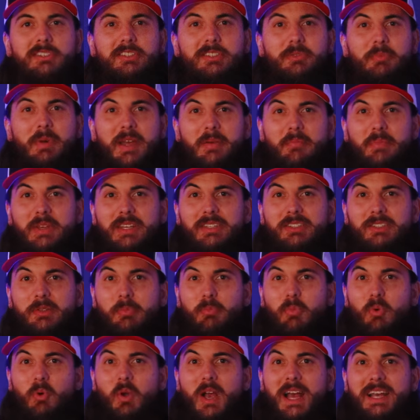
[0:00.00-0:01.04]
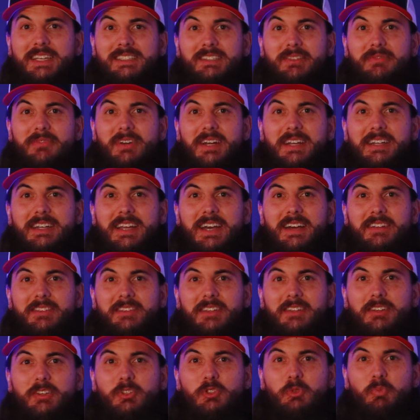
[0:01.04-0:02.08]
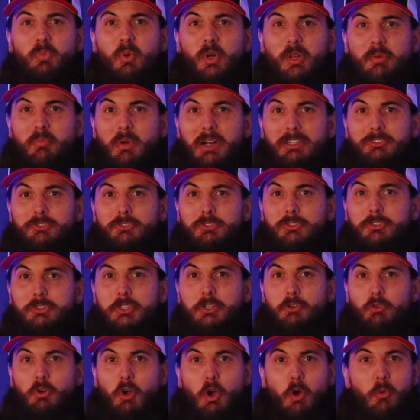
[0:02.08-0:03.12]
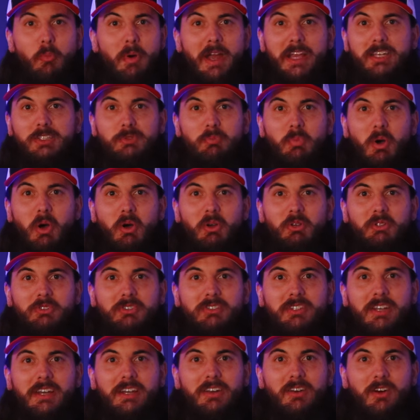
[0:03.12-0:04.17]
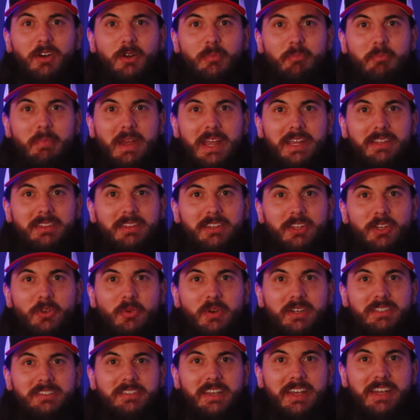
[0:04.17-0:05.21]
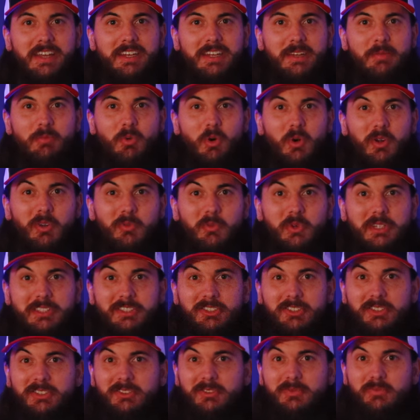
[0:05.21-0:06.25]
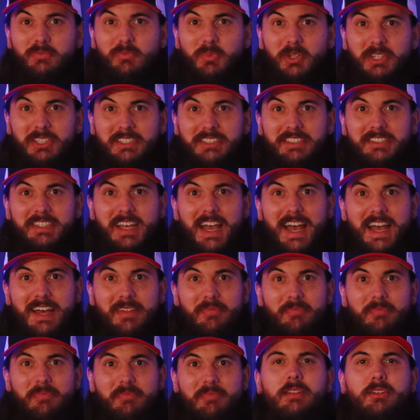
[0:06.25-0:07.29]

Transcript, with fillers: And you might be surprised to find out that there's pretty much zero baseballs that are made in the USA anymore, which is really sad.